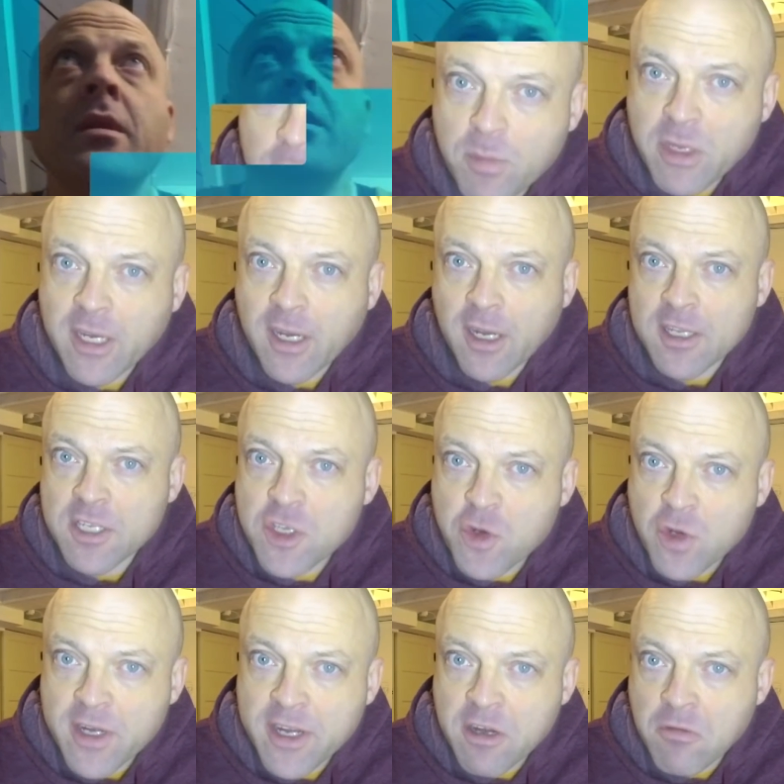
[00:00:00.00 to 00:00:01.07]
Because
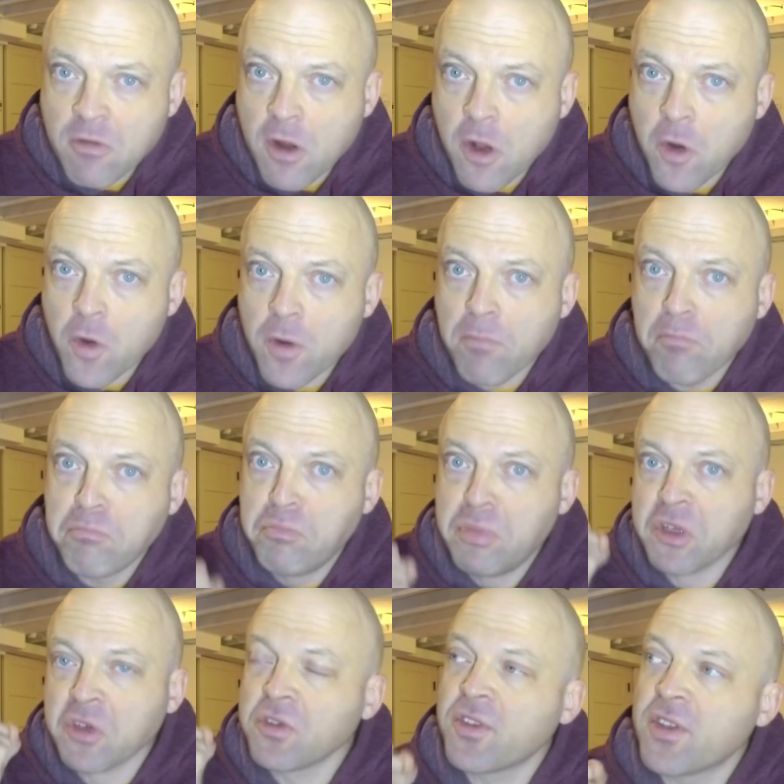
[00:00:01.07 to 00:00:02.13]
TrainerRoad
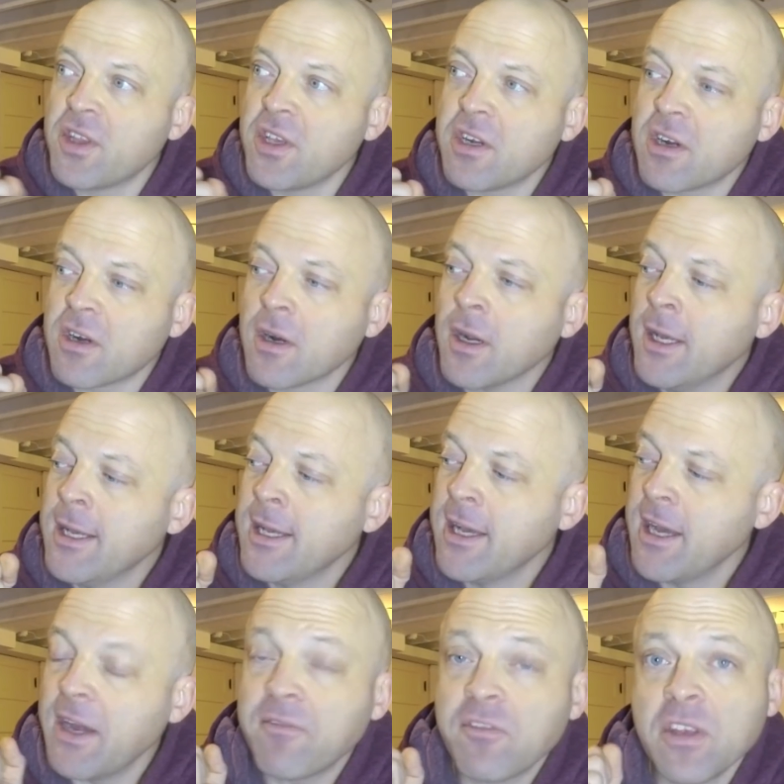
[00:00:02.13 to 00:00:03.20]
built their
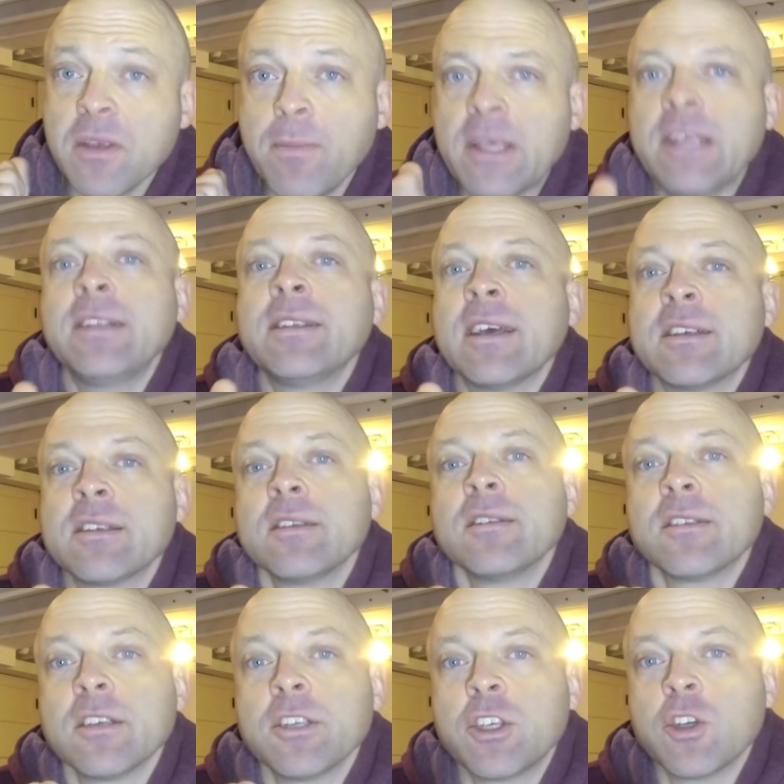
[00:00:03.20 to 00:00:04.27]
FTP test in
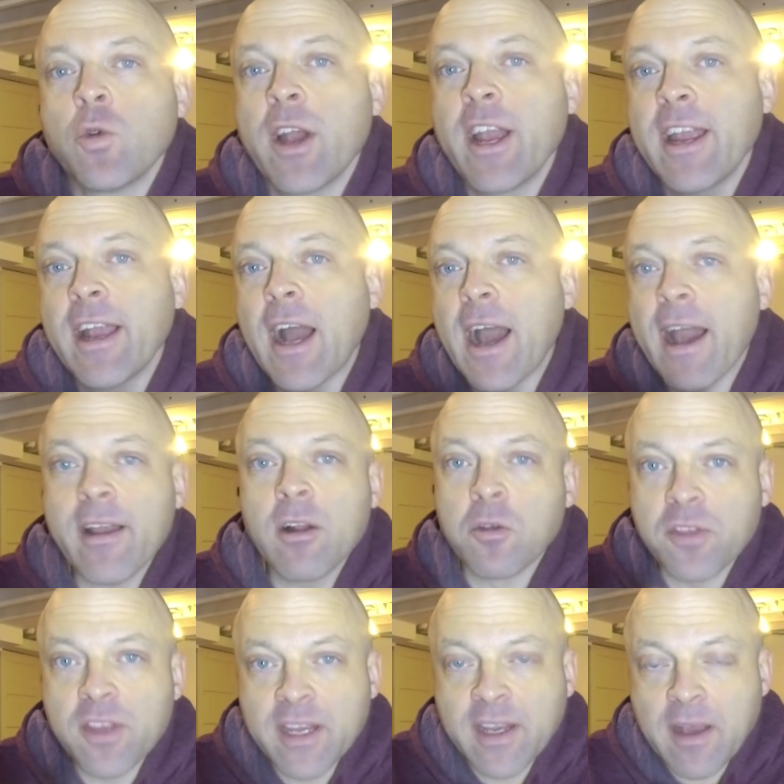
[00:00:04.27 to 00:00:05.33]
such a way, I don't
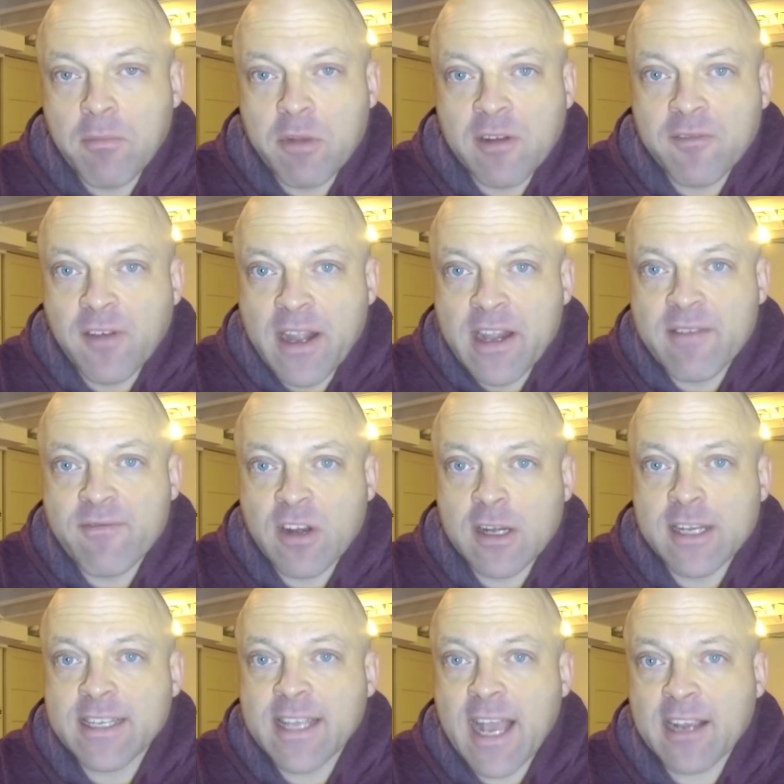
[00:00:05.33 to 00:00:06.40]
think I'm going to find it very
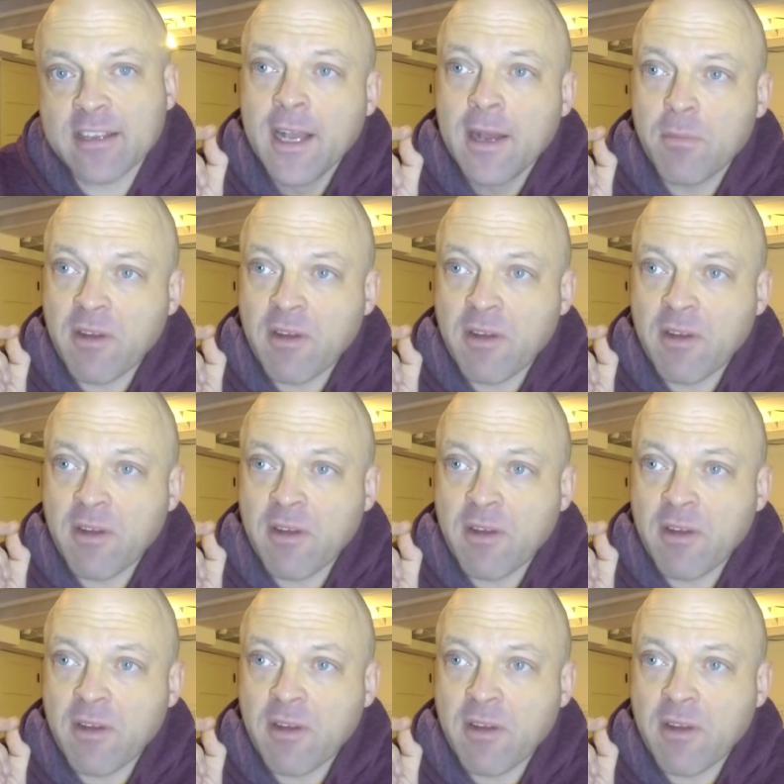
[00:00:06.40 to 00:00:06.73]
taxing. My